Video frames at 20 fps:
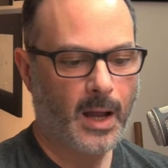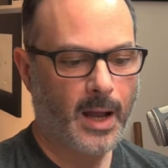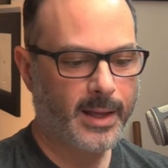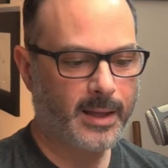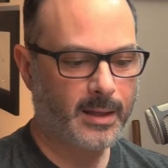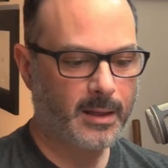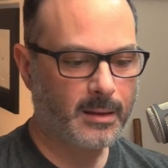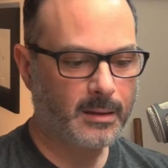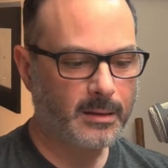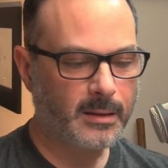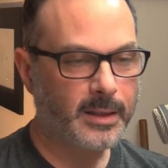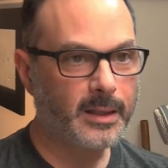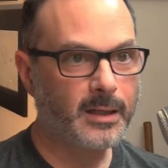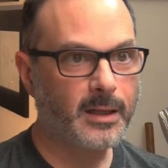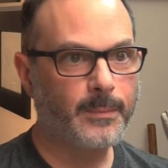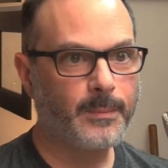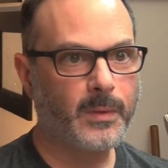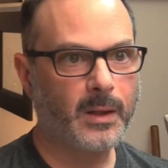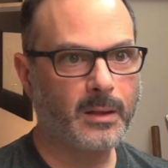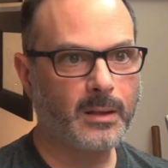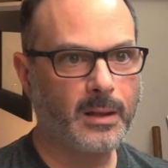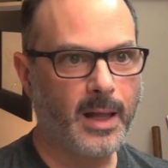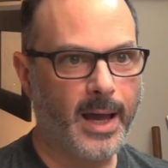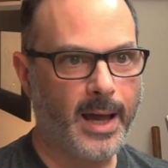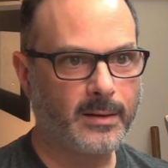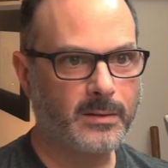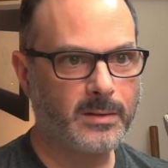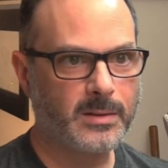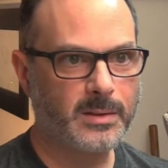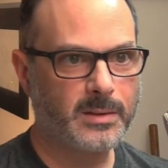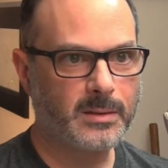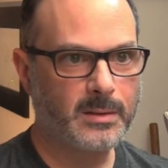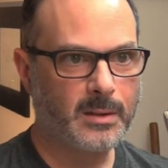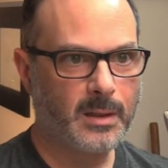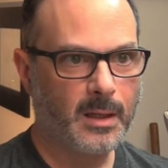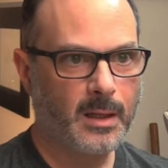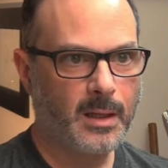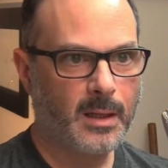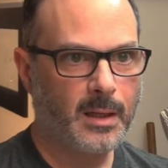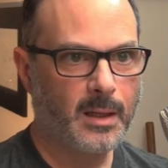I could clean up the clouds
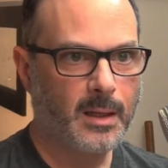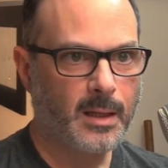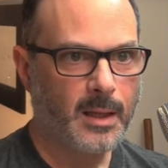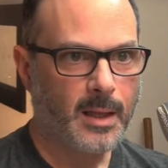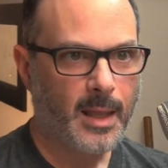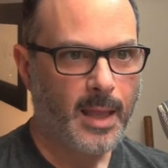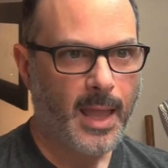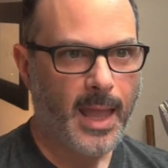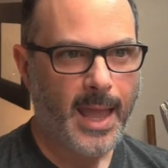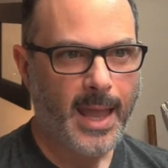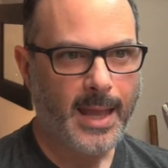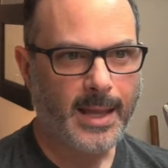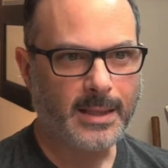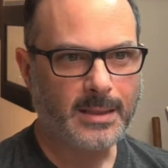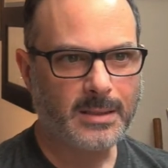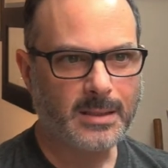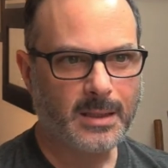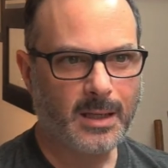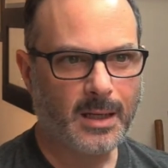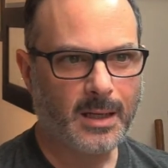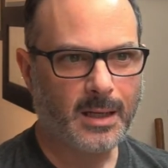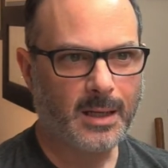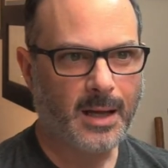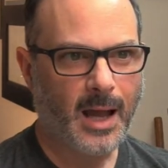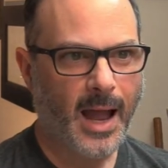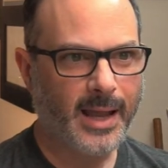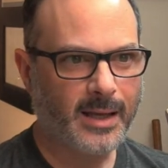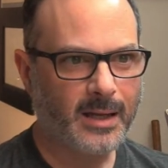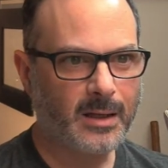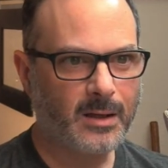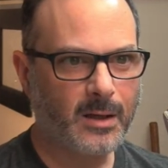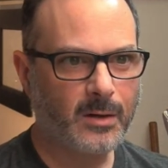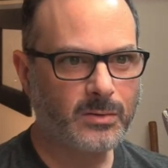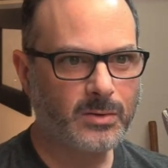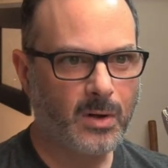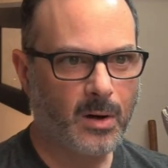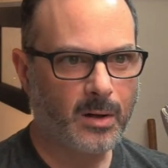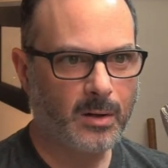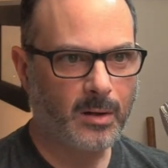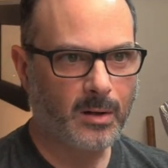and uh, I could go
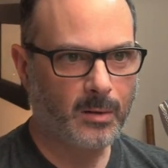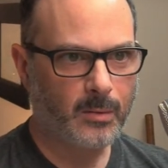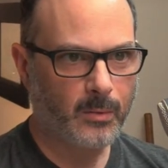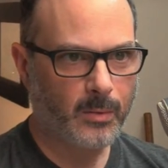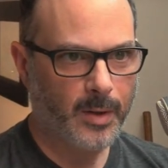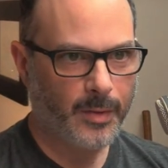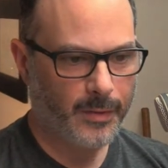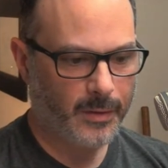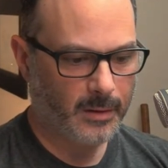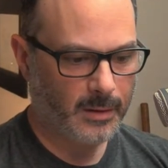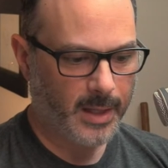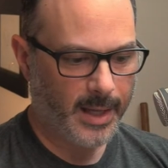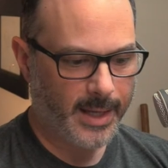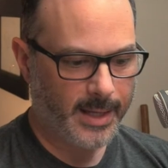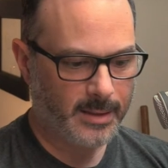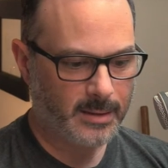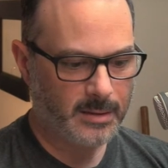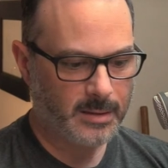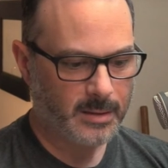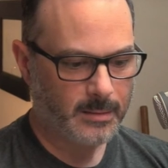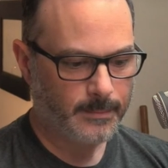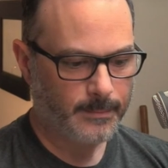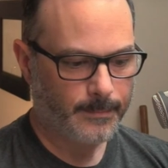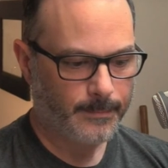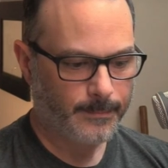darker with the land.